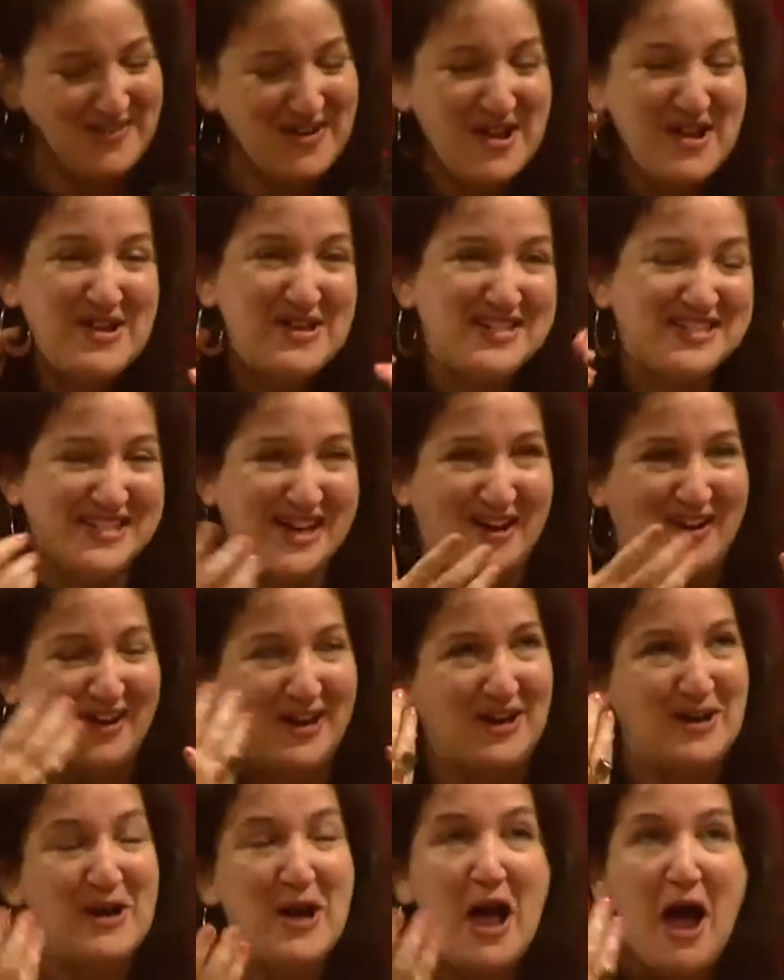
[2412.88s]

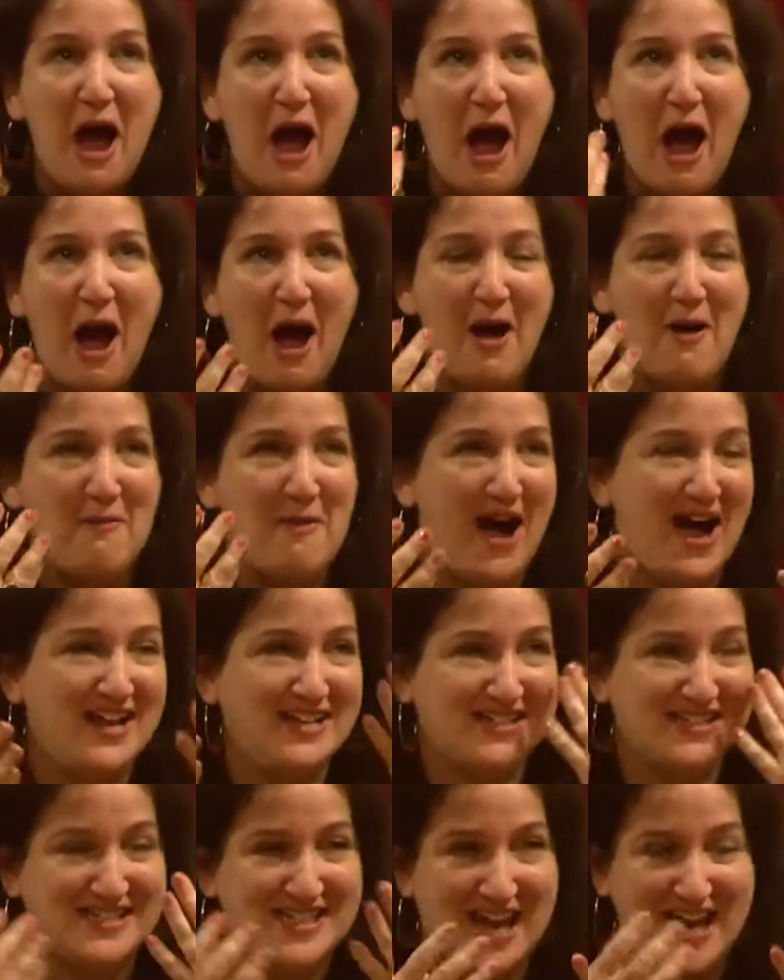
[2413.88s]
Sorry.
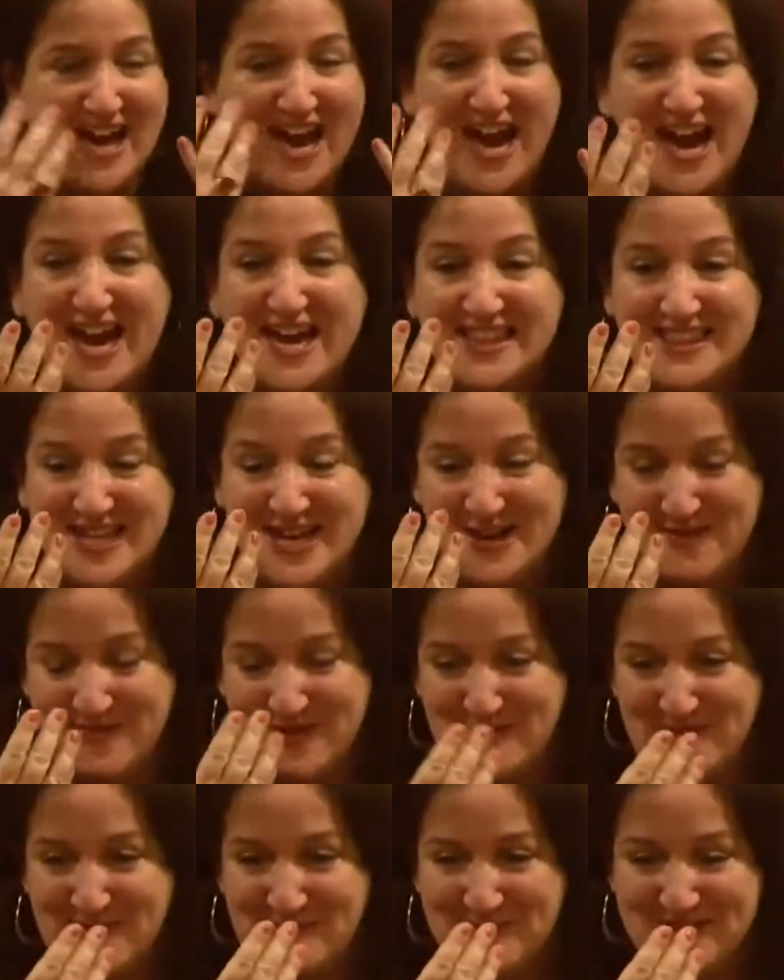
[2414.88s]
I hate them.
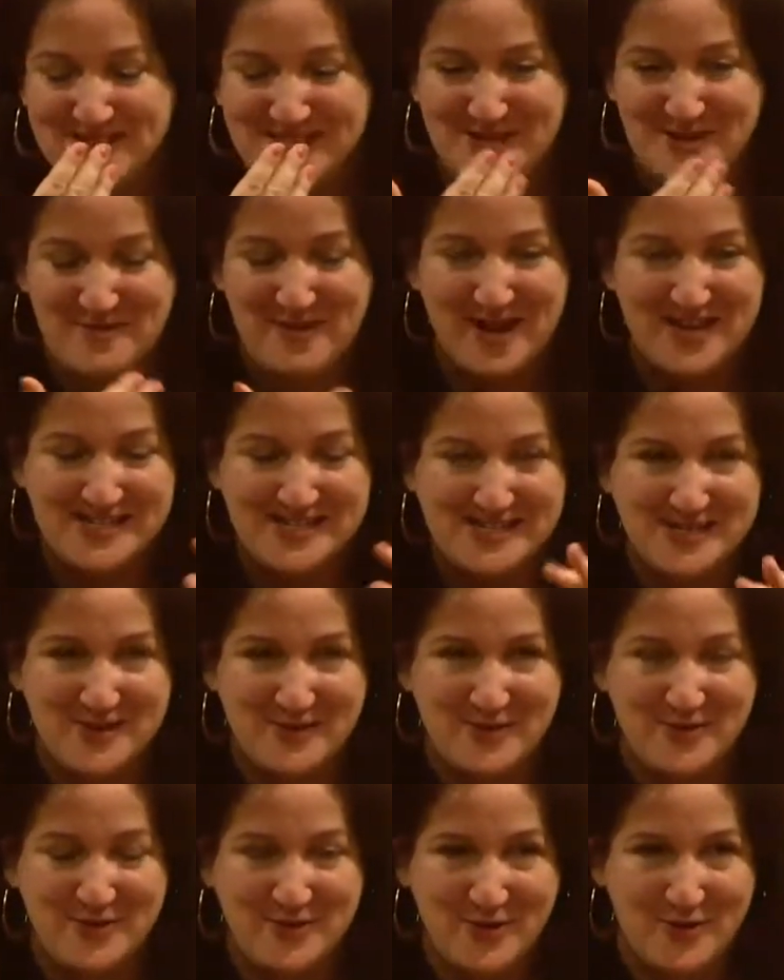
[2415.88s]
They make me so mad.
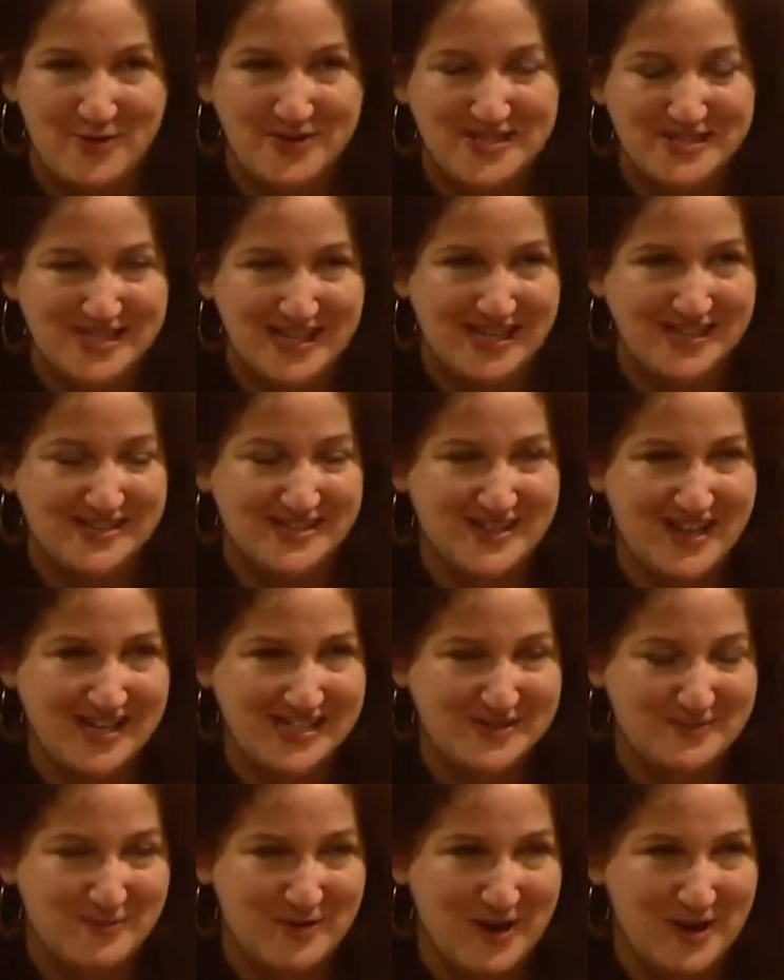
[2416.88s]
So
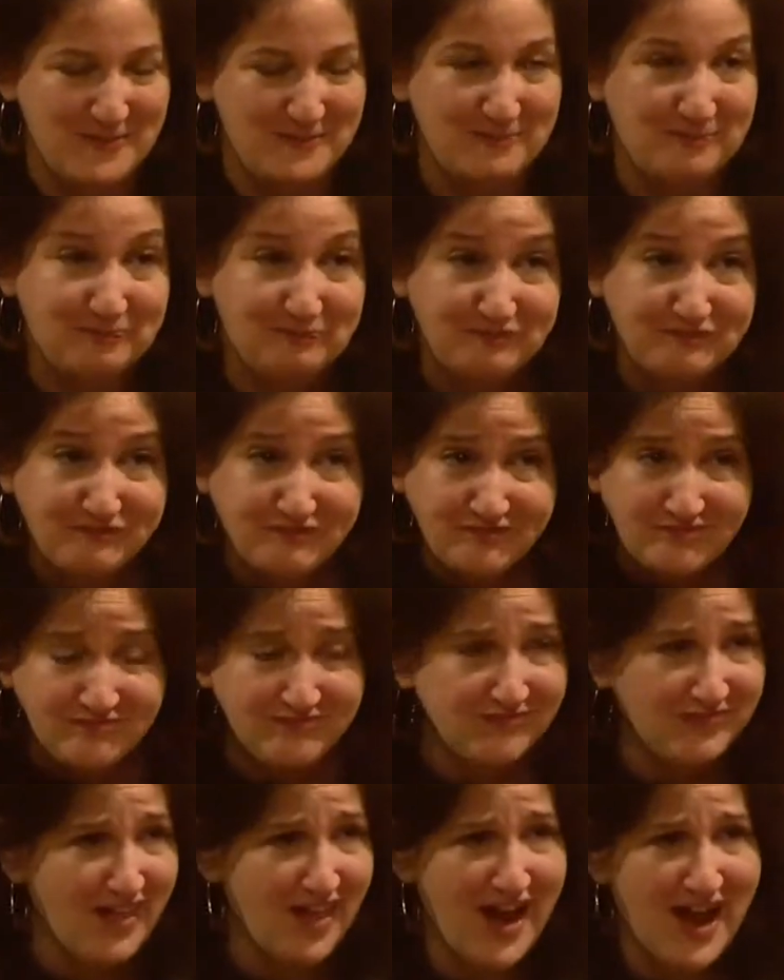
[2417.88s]
that's one.
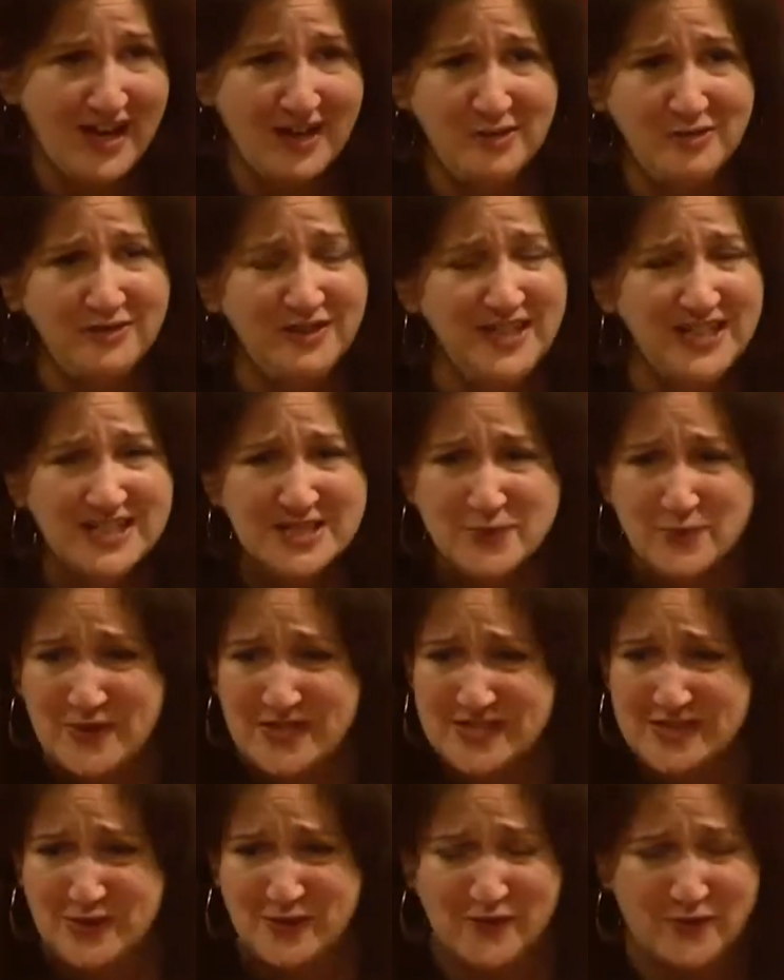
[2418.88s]
I don't like
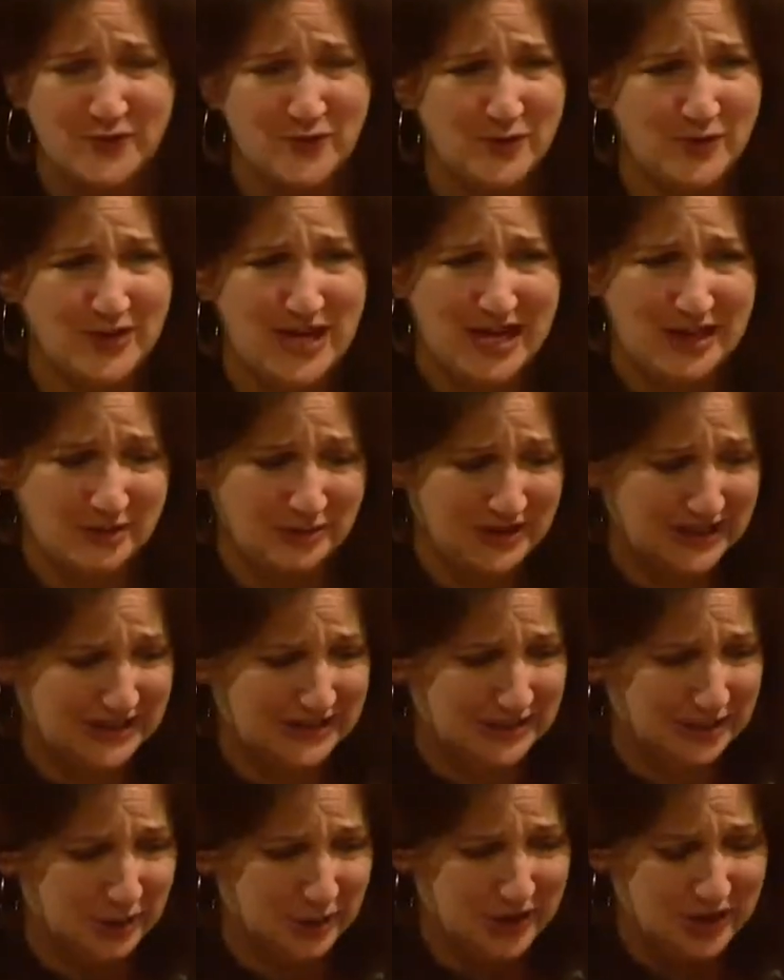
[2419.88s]
tweezer food. I don't like
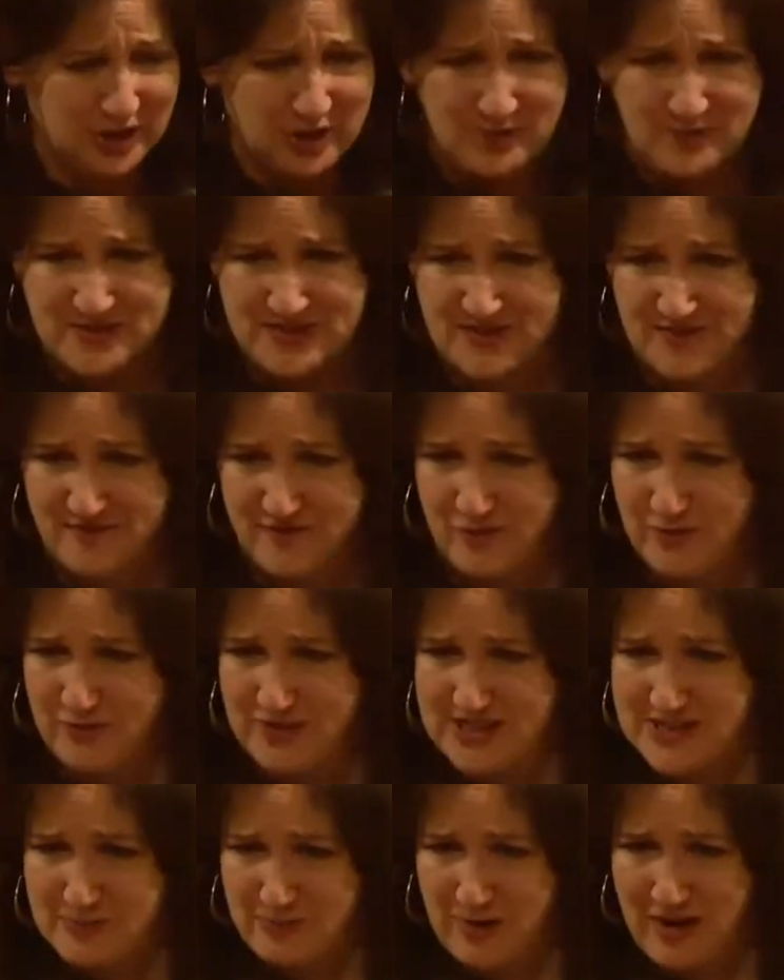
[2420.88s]
little cubes of food
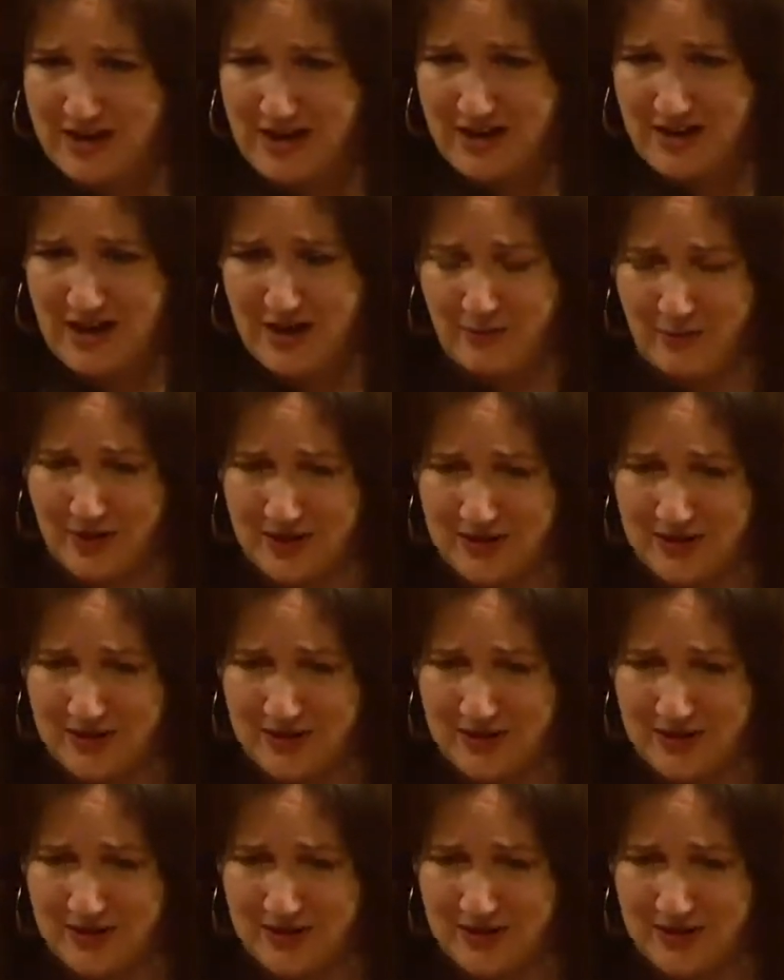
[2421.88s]
spread out. I